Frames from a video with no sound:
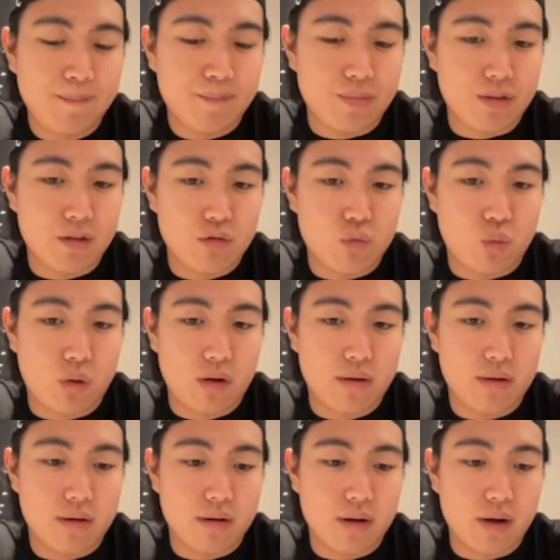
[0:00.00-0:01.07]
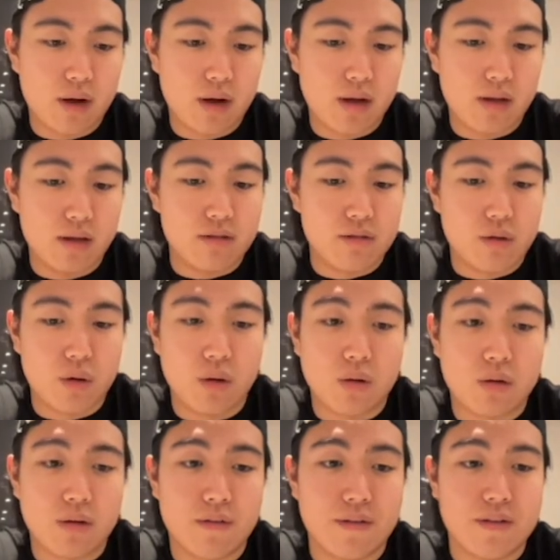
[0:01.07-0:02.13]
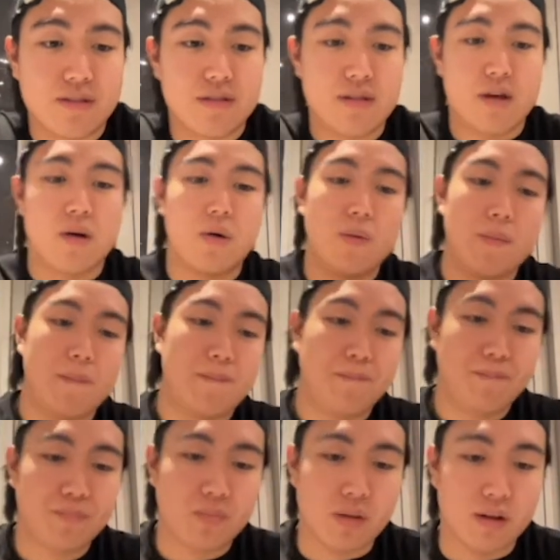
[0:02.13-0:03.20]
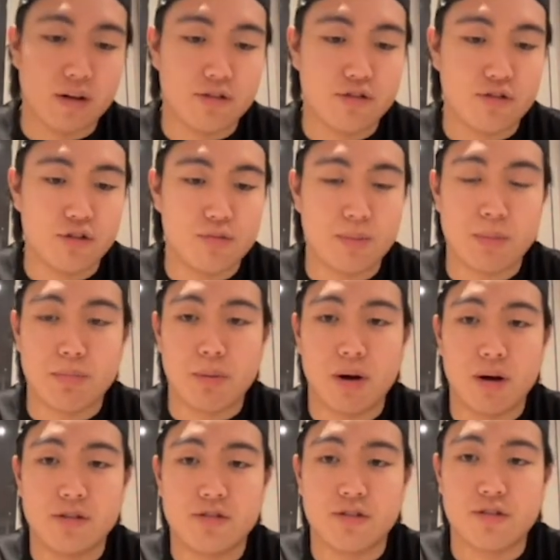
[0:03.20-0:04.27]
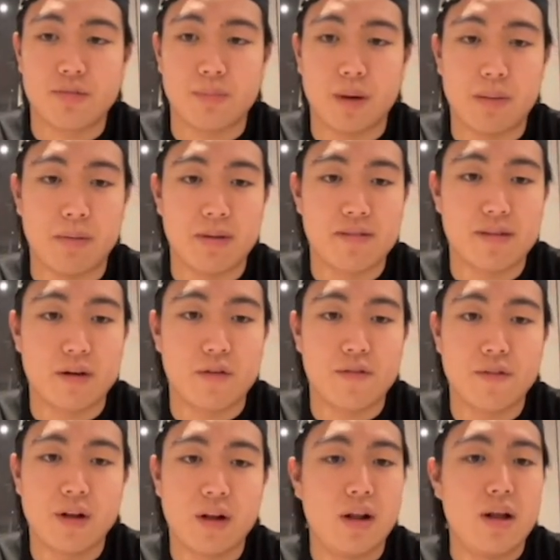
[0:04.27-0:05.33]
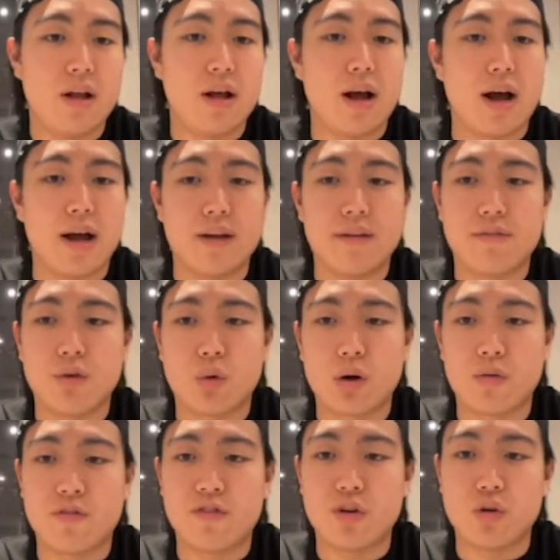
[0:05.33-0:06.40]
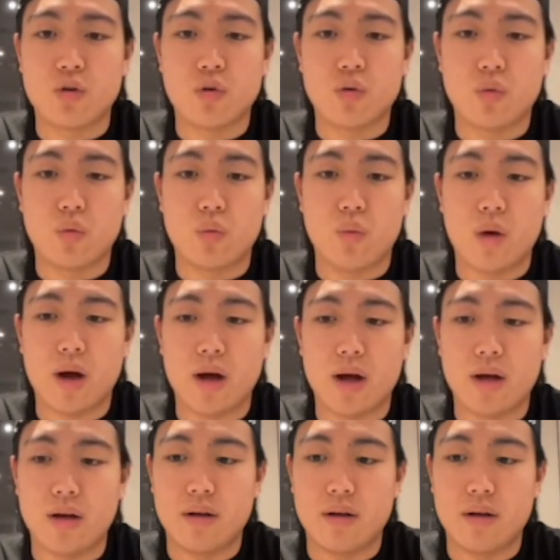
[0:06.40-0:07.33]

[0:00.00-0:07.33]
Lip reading: This one is no longer for sale. It's just been purchased by myself. And if you want to view where